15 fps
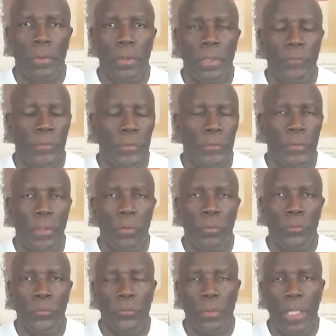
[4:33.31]
If you don't
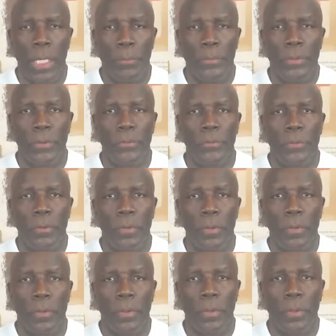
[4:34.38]
stop this,
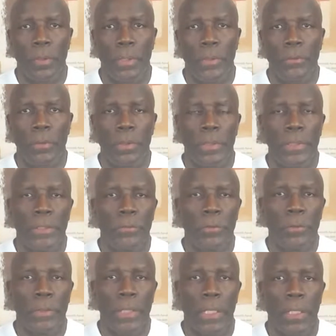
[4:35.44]
it's going to lead you
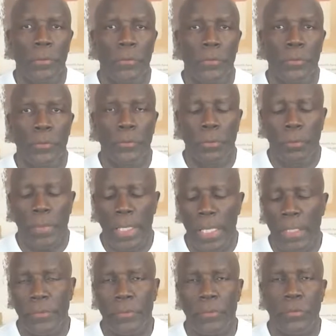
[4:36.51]
down to the
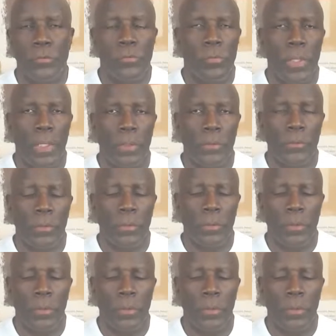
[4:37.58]
path of destruction.